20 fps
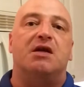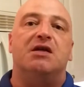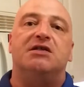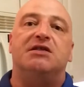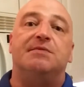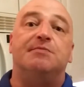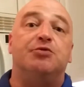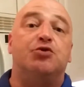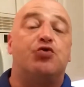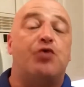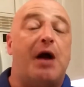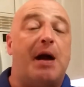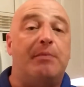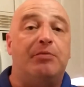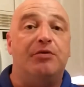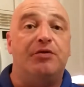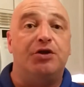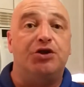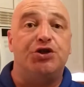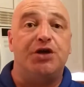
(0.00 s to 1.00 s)

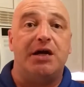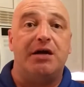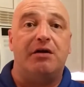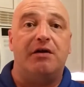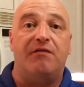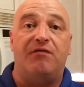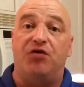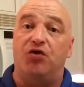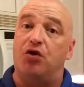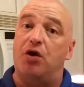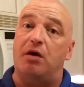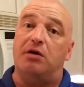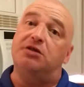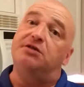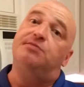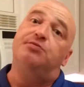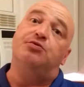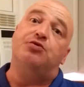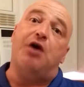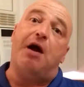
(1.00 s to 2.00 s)
Subscribe to the channel if you're
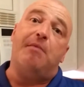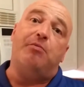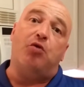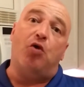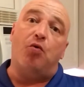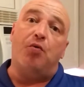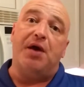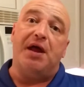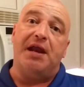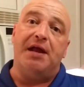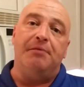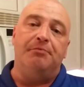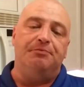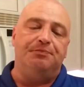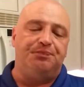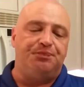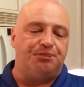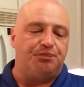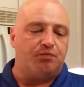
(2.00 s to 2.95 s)
not subscribed already.